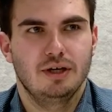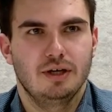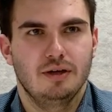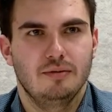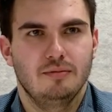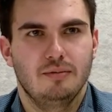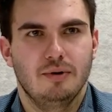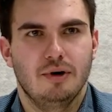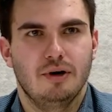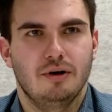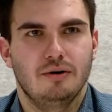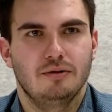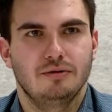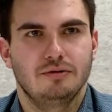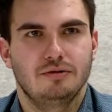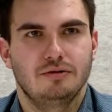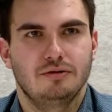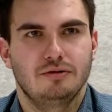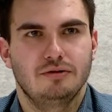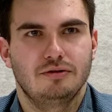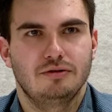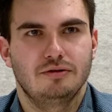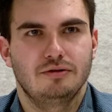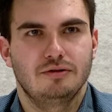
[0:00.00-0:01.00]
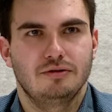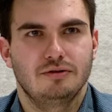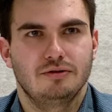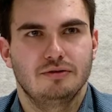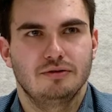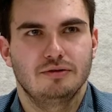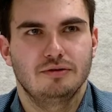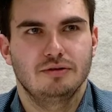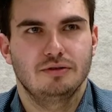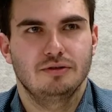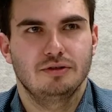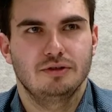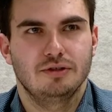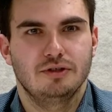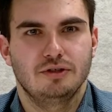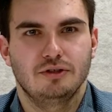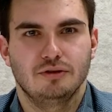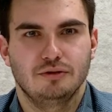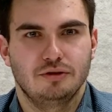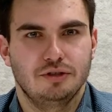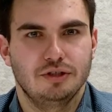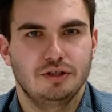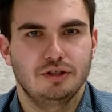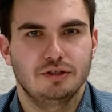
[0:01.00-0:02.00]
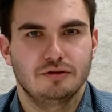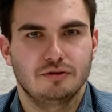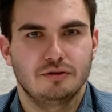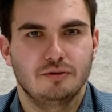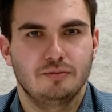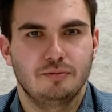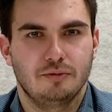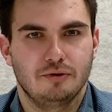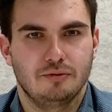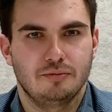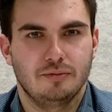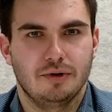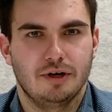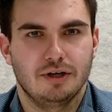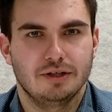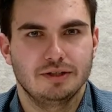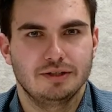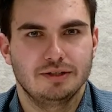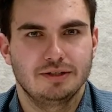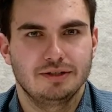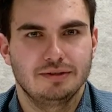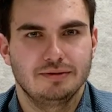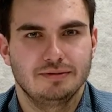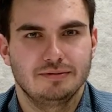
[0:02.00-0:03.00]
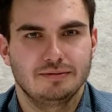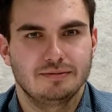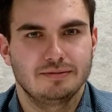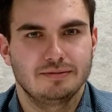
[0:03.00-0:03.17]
about 30 euro per month.